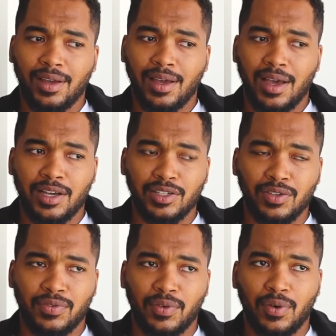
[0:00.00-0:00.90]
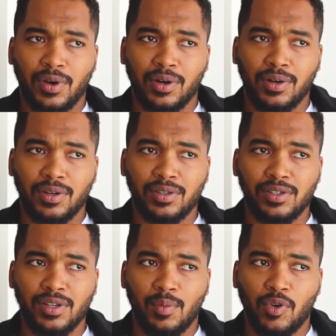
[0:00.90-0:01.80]
ask for
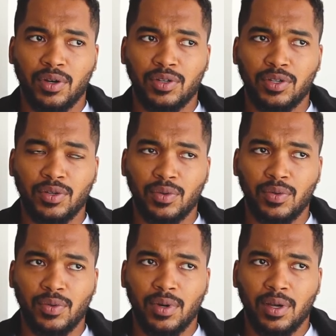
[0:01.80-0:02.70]
someone to